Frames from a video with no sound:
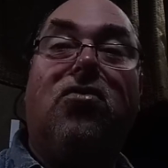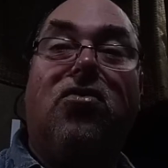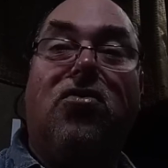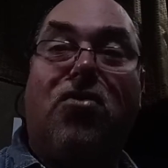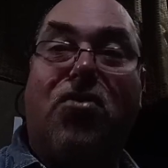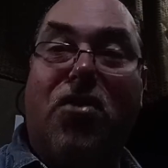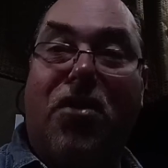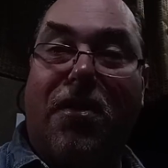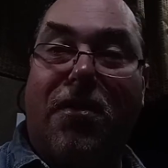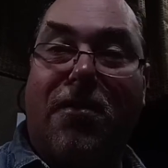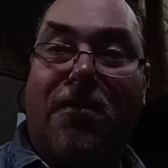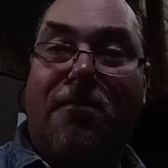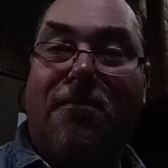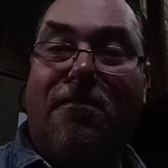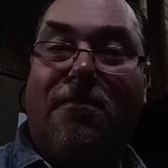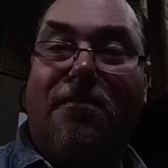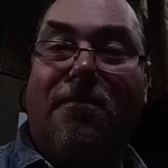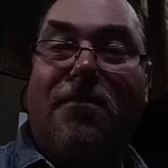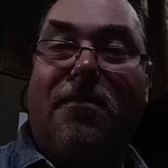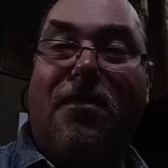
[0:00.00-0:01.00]
Good.
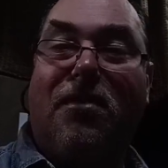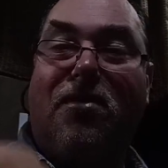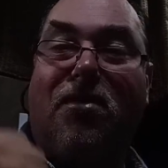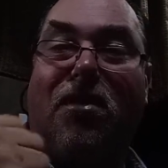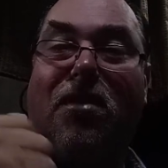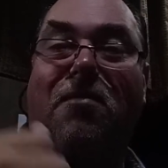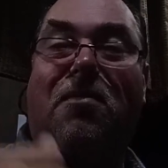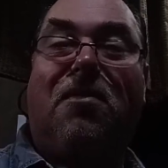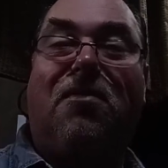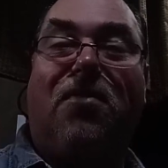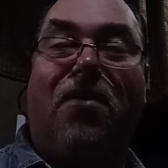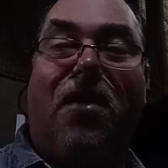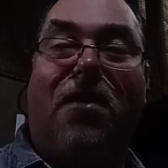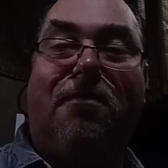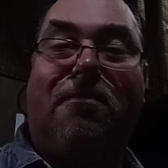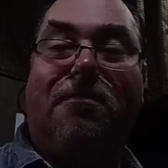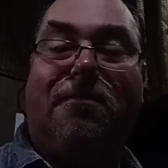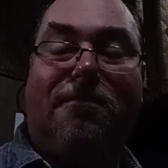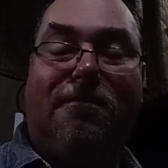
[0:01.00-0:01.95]
It's going to be fun.